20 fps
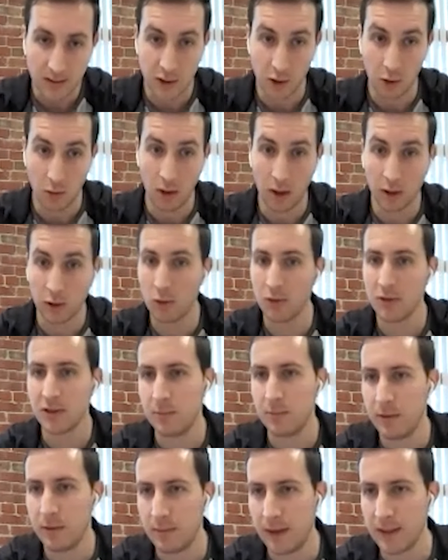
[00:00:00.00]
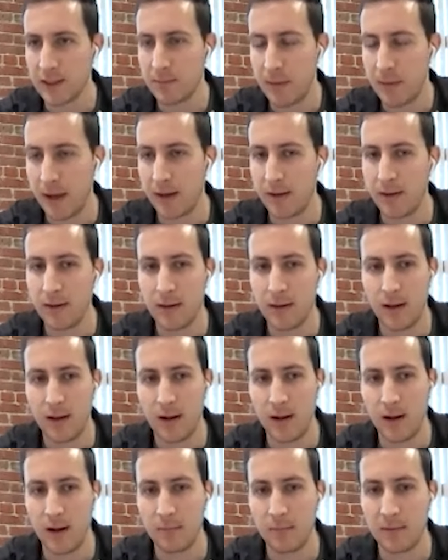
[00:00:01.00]
So our goal is to minimize pain.
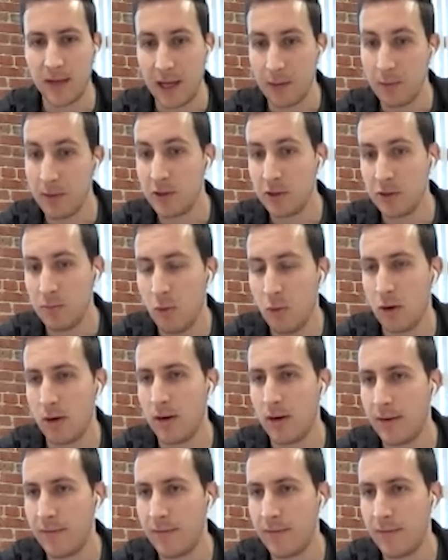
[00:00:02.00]
Can we do more?